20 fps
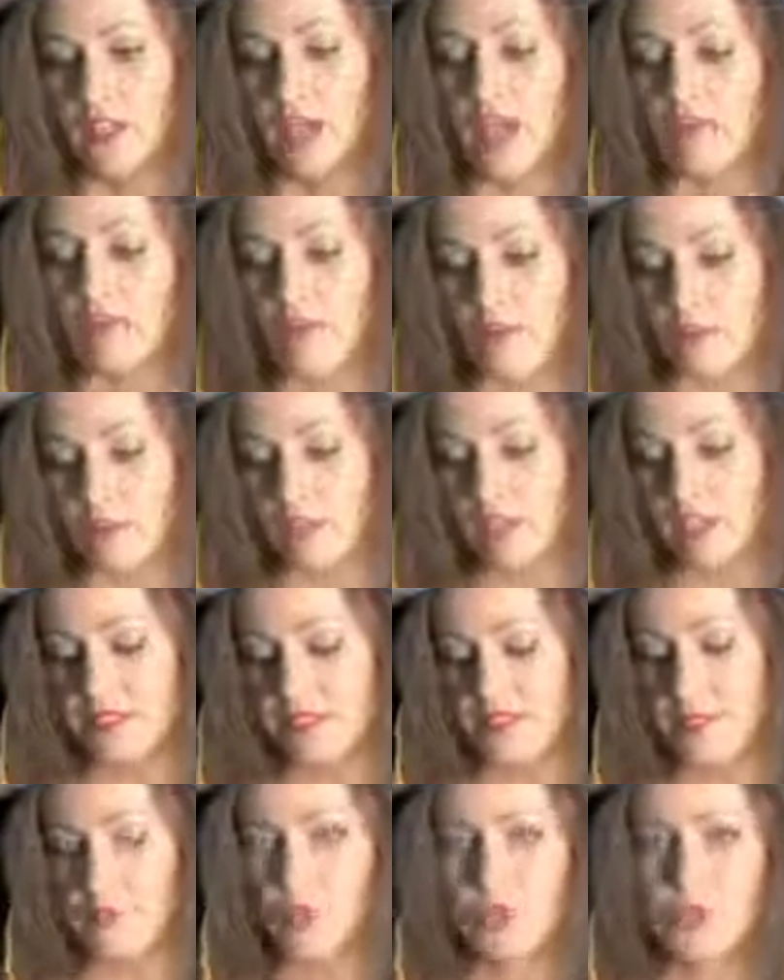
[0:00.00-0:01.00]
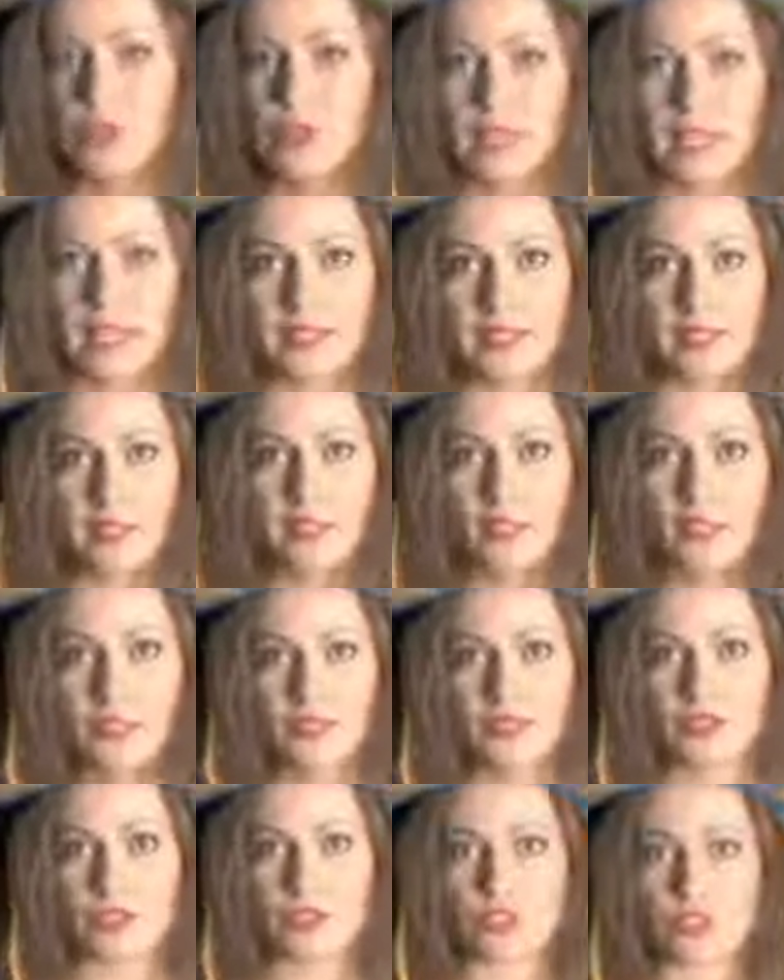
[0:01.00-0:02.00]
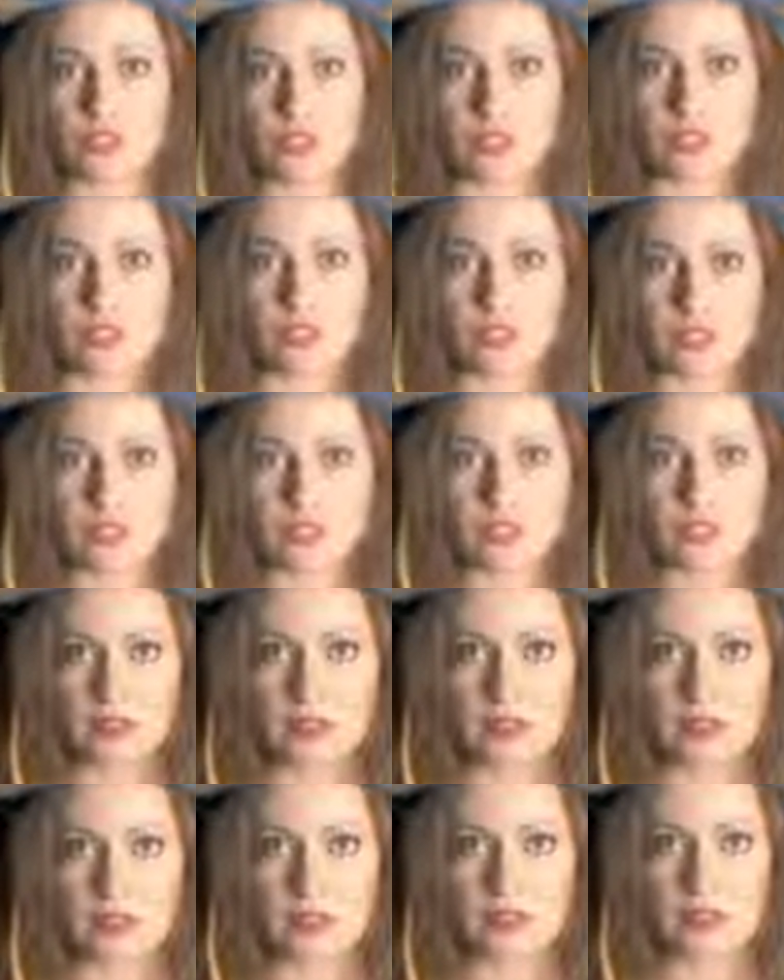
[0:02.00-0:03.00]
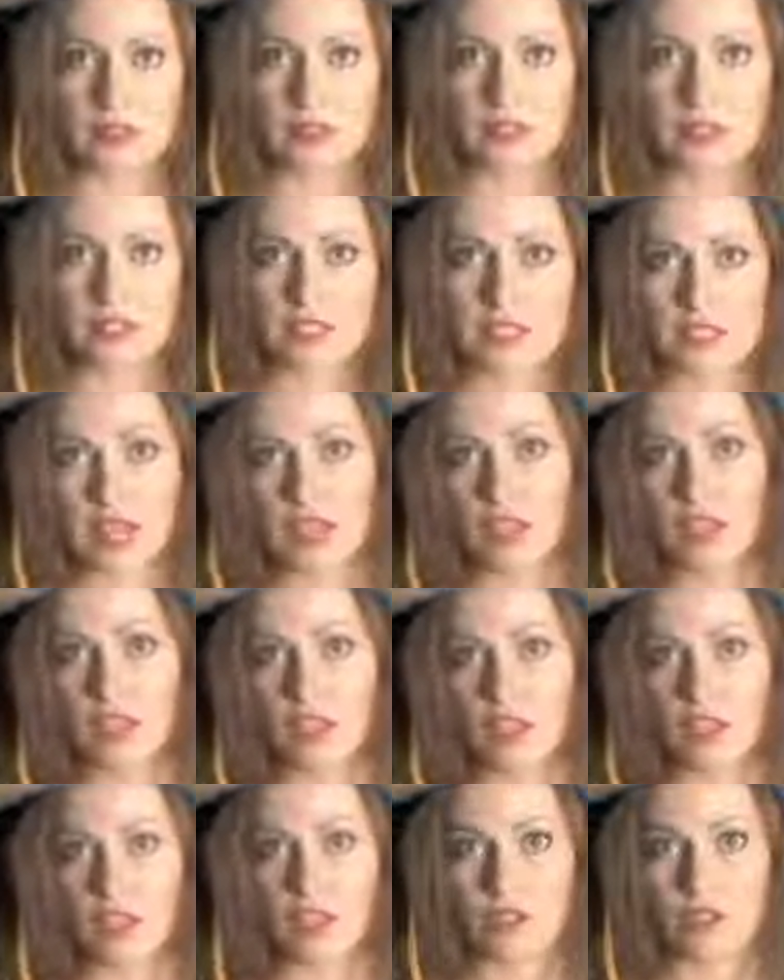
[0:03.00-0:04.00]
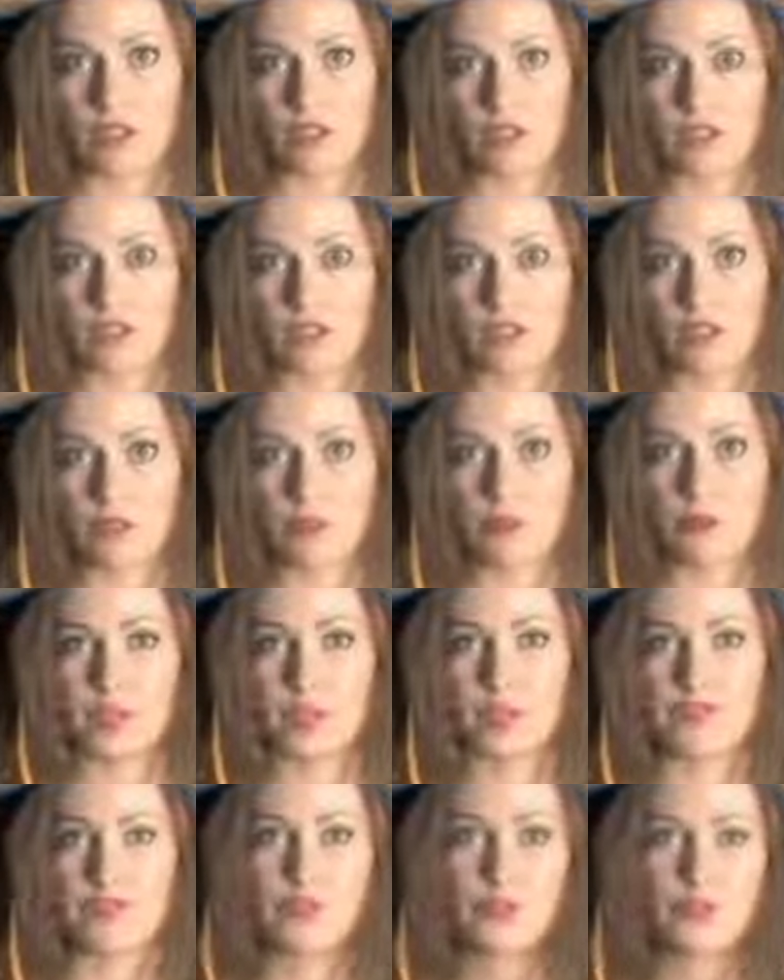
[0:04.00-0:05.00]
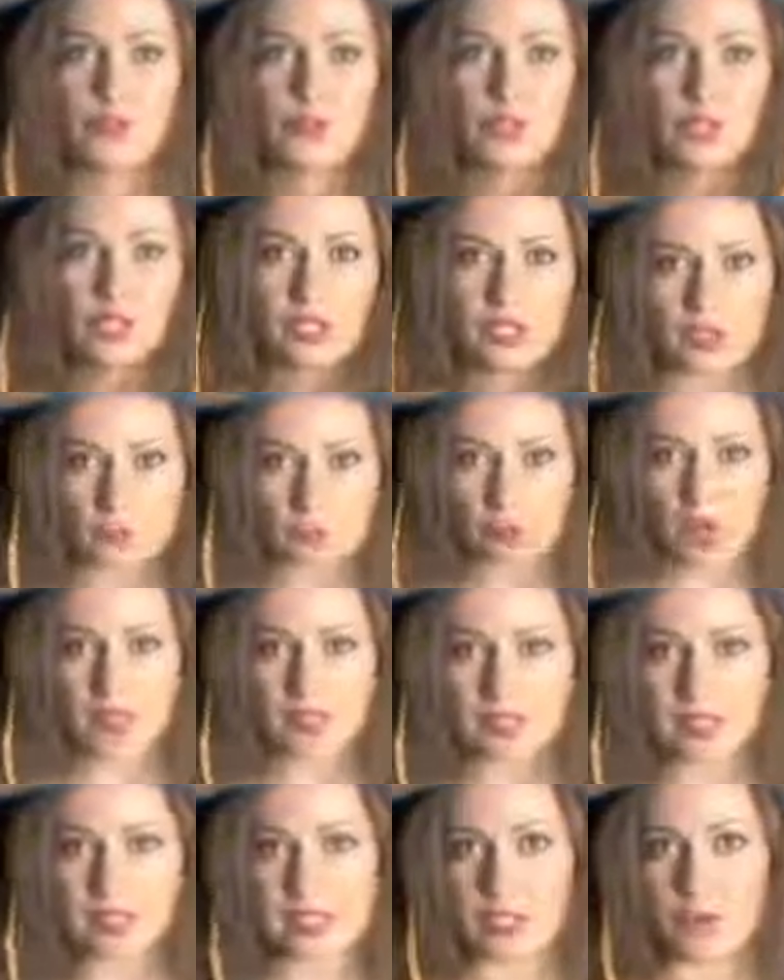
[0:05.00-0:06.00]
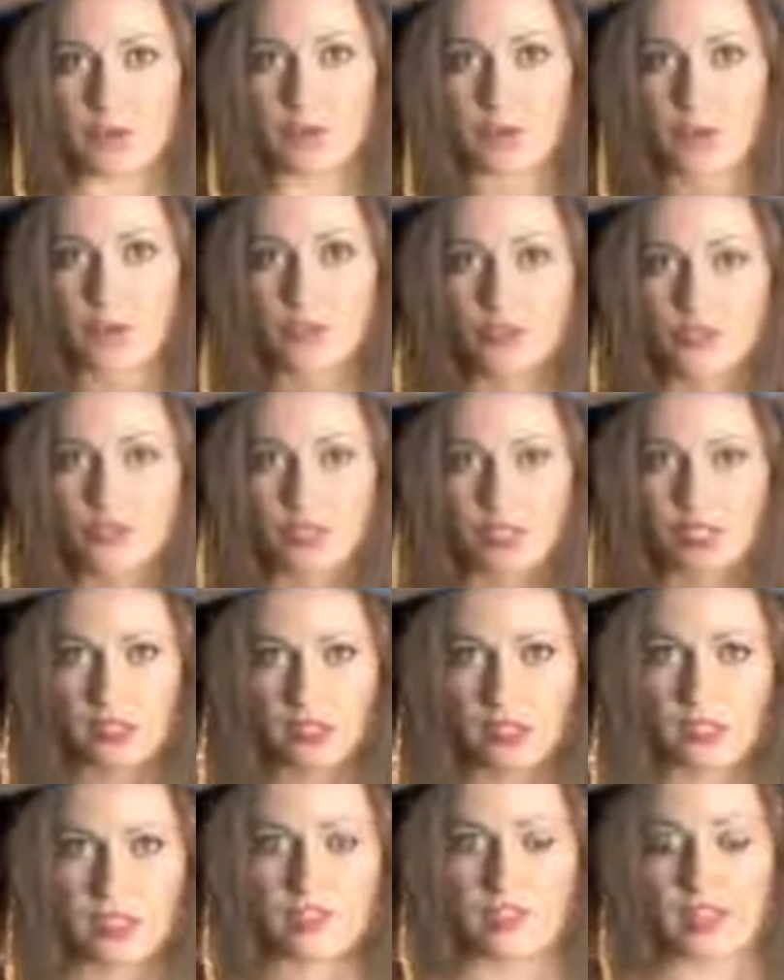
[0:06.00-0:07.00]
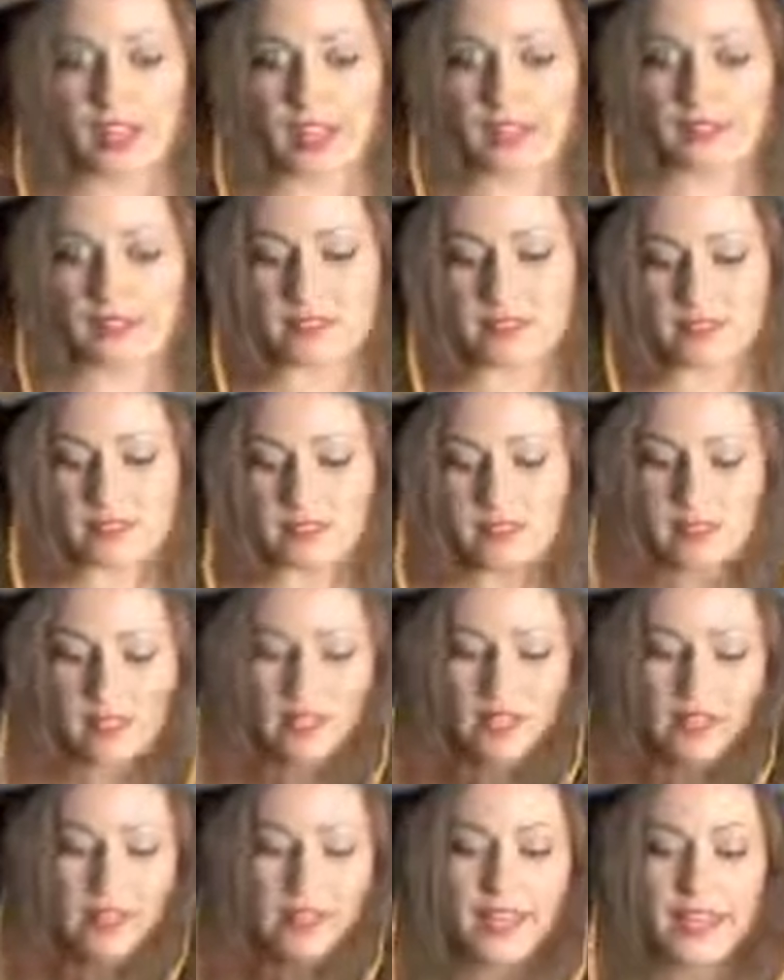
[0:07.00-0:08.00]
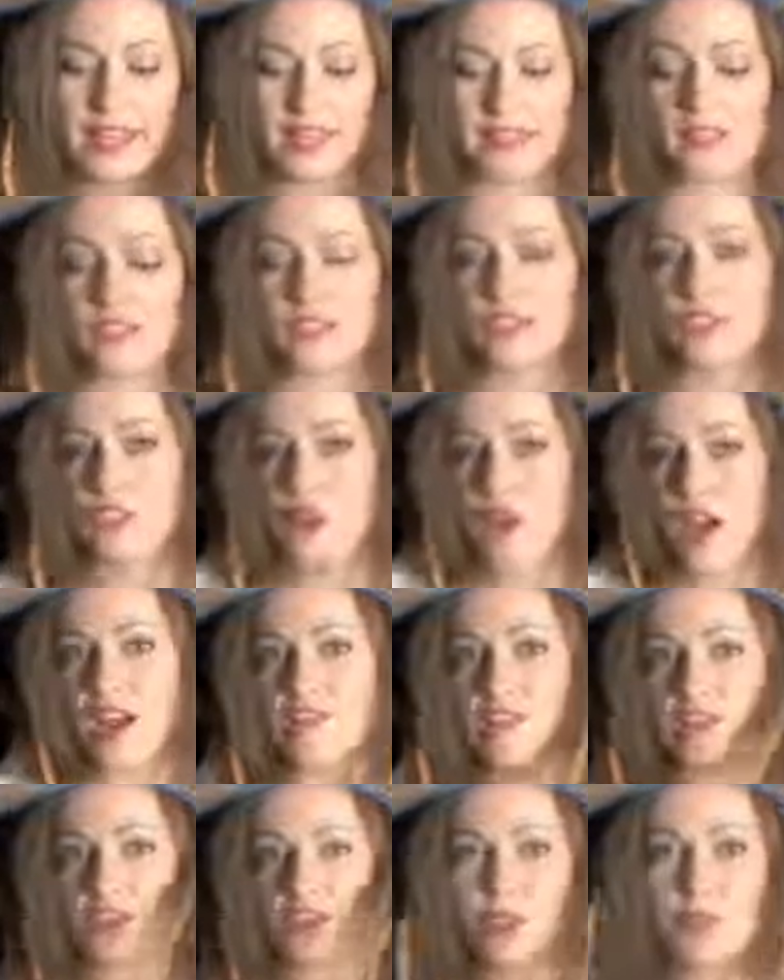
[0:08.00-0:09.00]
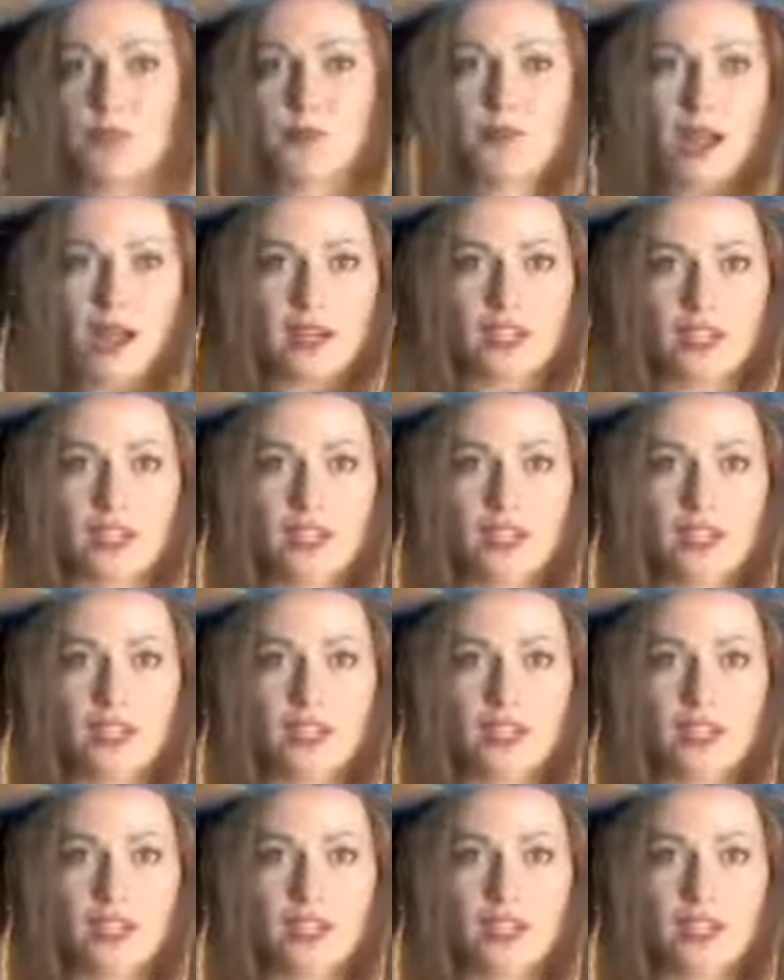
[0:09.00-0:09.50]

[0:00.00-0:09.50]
and memorize them when you get there, you're just standing there. But if you're practicing with a person in advance, then you have your human body